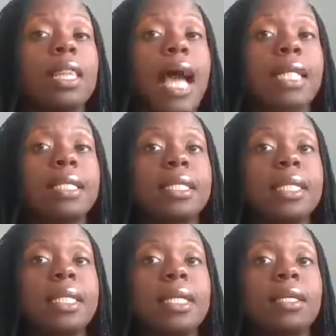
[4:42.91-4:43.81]
that
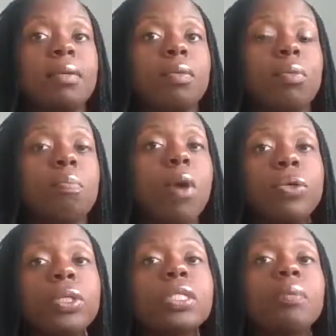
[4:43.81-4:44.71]
the
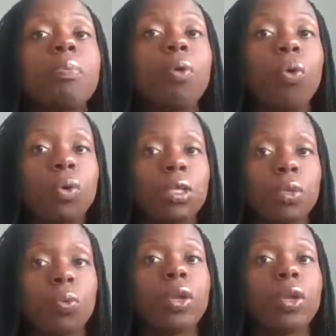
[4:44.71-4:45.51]
most important,